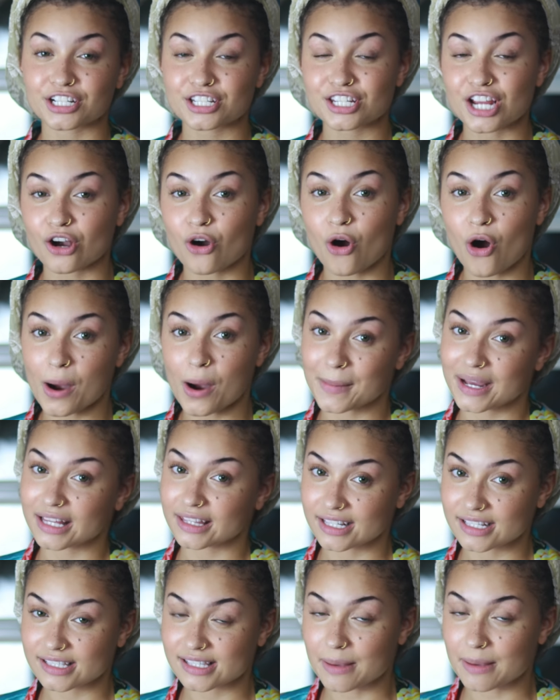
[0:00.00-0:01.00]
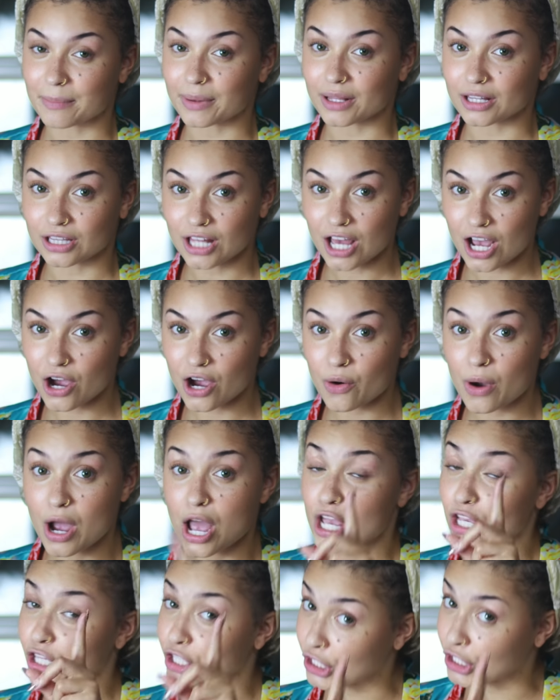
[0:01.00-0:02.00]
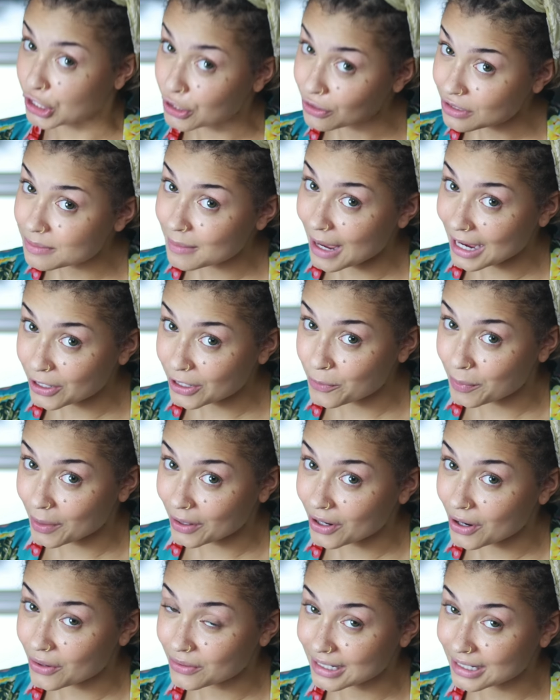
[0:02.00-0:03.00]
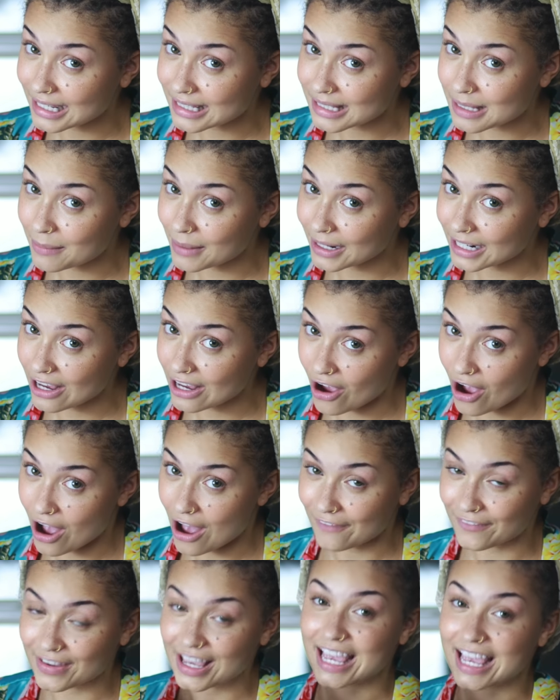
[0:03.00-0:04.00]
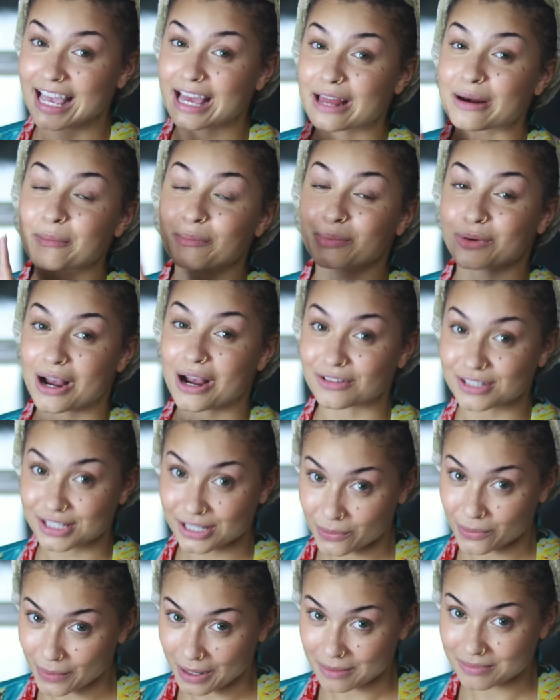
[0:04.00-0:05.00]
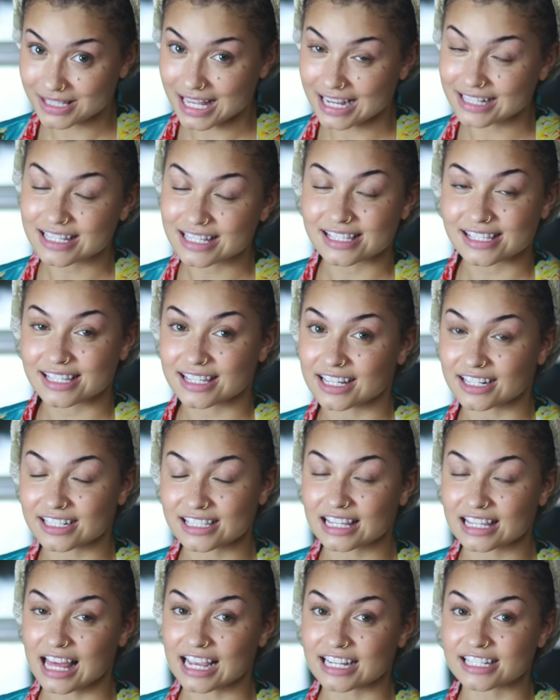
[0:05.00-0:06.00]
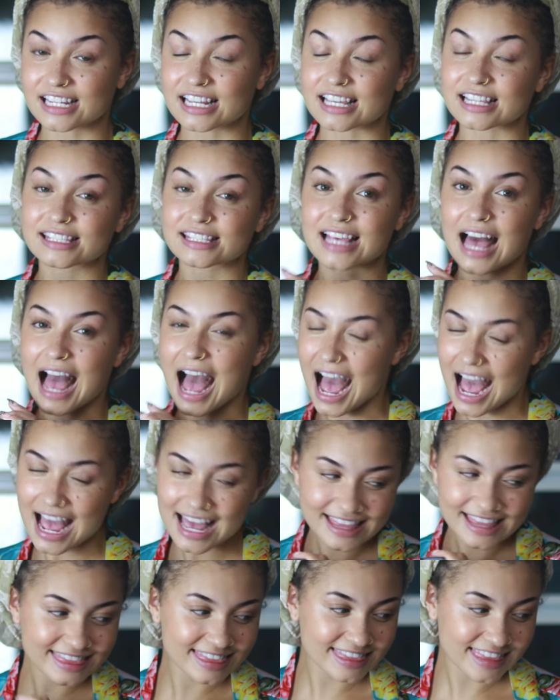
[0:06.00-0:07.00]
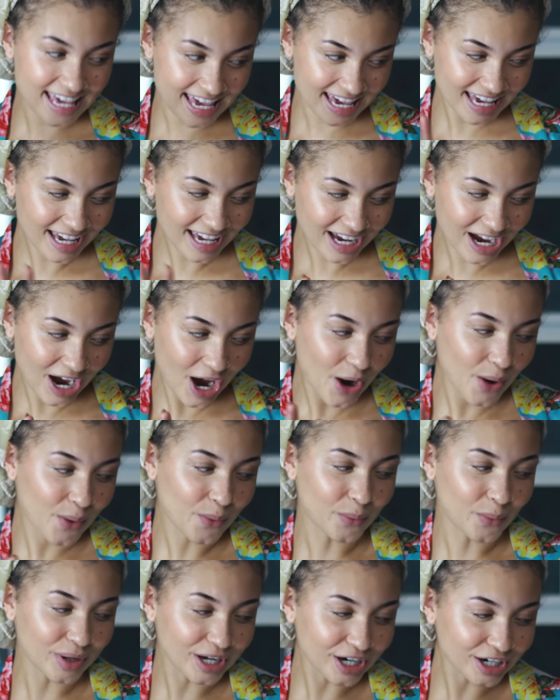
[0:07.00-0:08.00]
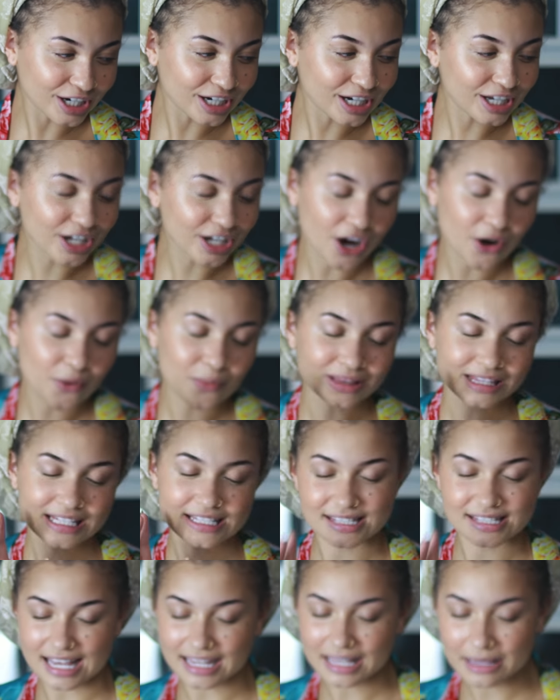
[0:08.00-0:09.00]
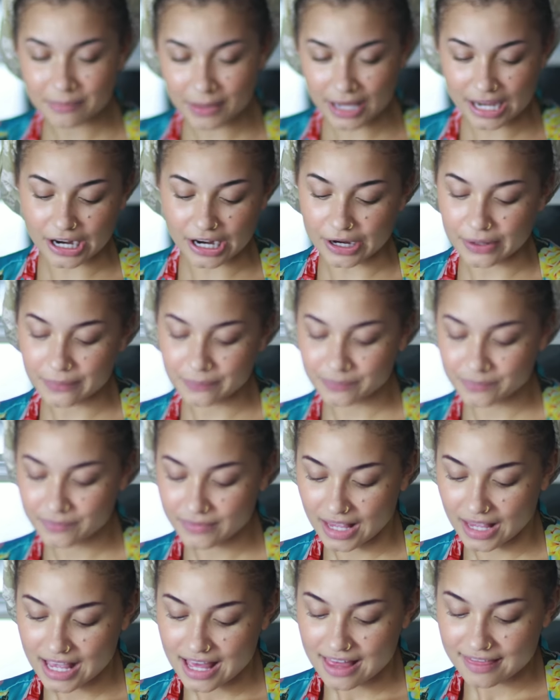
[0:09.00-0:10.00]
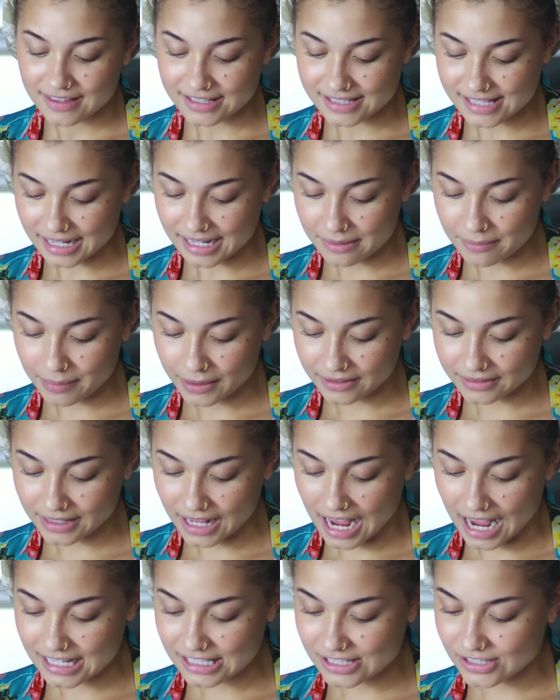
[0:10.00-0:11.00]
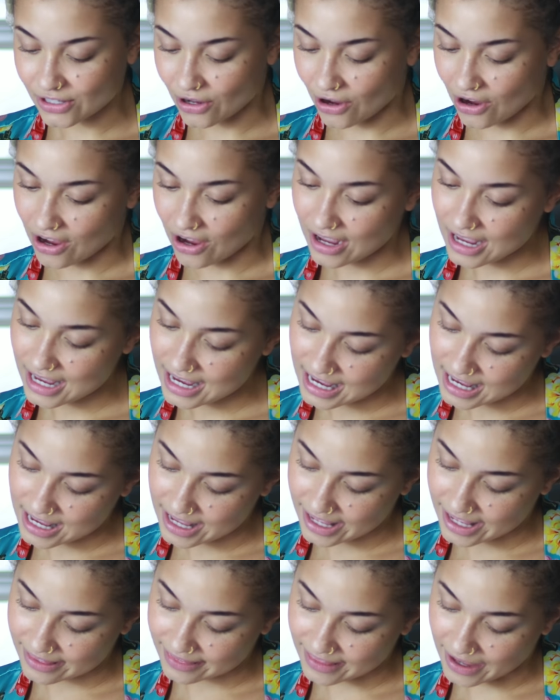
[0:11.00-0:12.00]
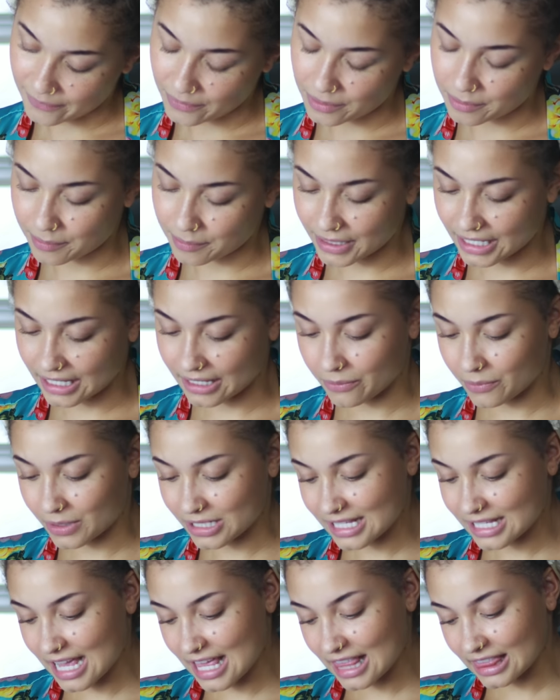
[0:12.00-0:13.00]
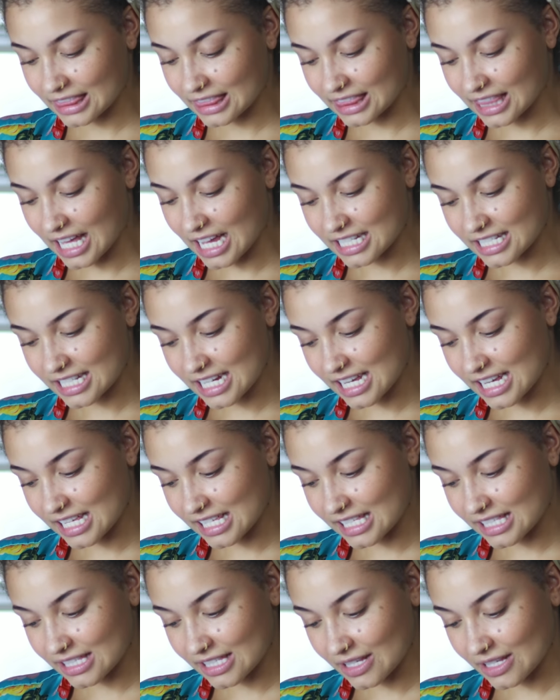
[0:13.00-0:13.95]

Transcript: to check all my links below. Use my coupon code to get some money off and browse their website to see their selections. I think we're gonna go with the second pair. The second pair that I saw, and that would be, was it Luscious?